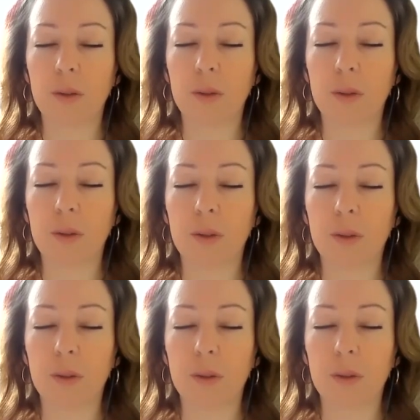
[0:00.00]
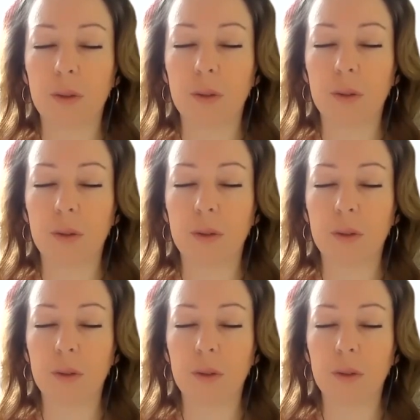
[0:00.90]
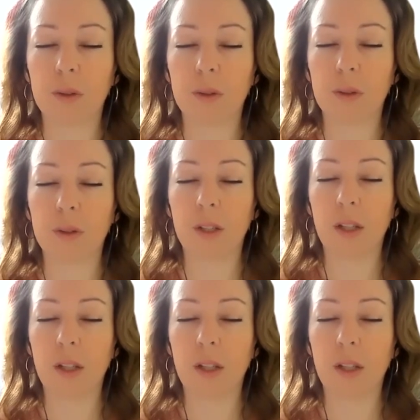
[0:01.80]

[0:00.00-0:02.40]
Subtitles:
(no one is talking)